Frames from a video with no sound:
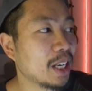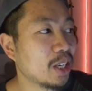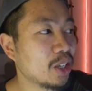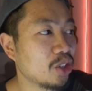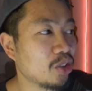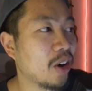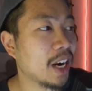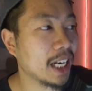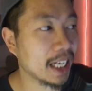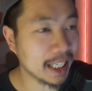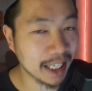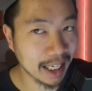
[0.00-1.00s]

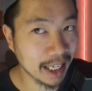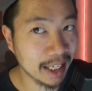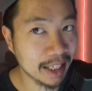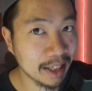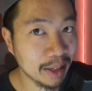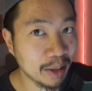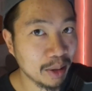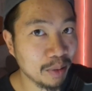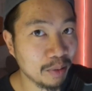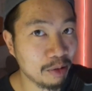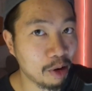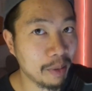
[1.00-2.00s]
trainer card
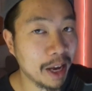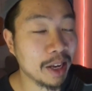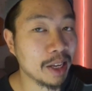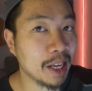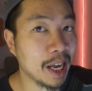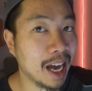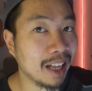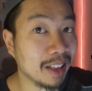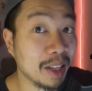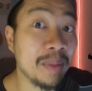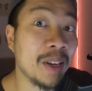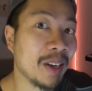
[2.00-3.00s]
from a
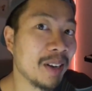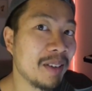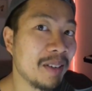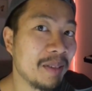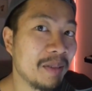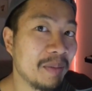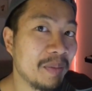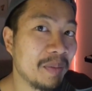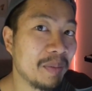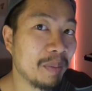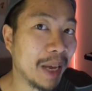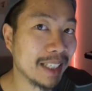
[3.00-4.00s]
unlimited
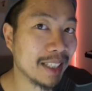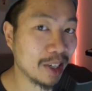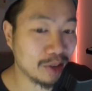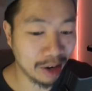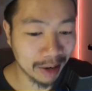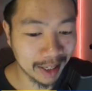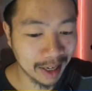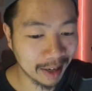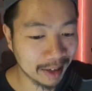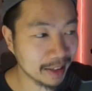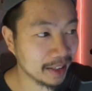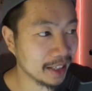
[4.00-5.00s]
base set trainer card?
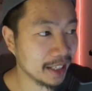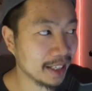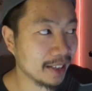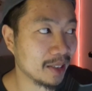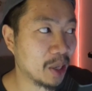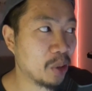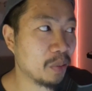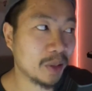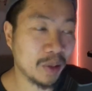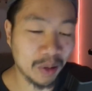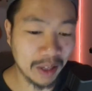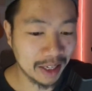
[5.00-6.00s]
Because they almost
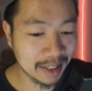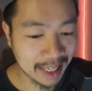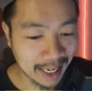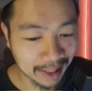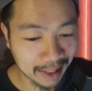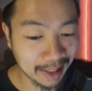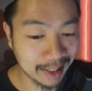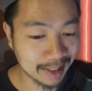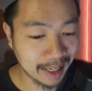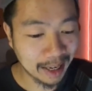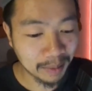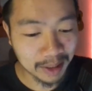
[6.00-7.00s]
look exactly the
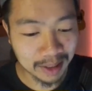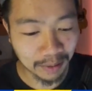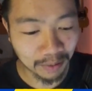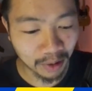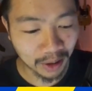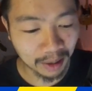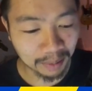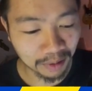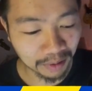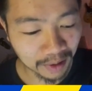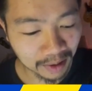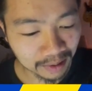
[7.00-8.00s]
same except for a couple of
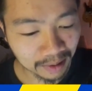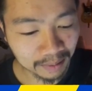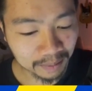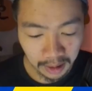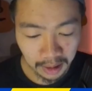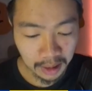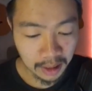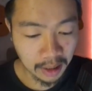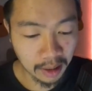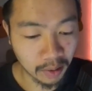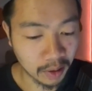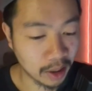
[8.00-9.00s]
things.
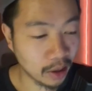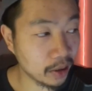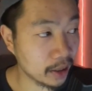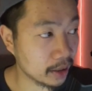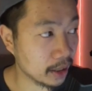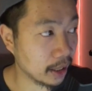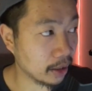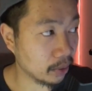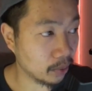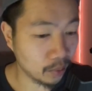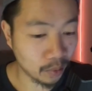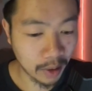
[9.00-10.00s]
There we go. Here's another
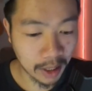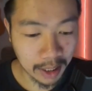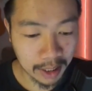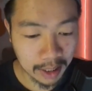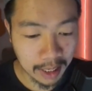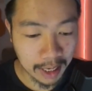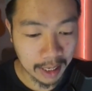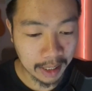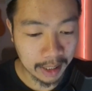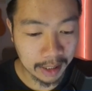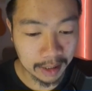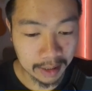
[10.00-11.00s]
one, and
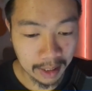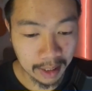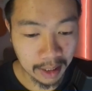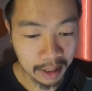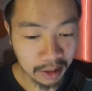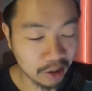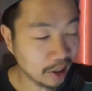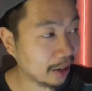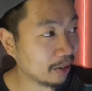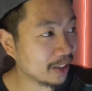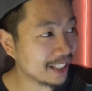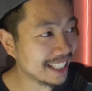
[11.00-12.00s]
it is a
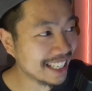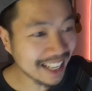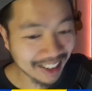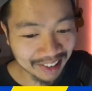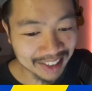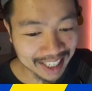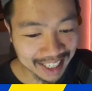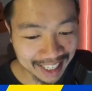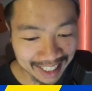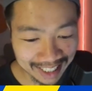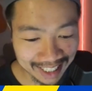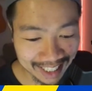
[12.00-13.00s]
Shadowless
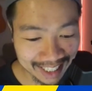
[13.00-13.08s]
Nidoking.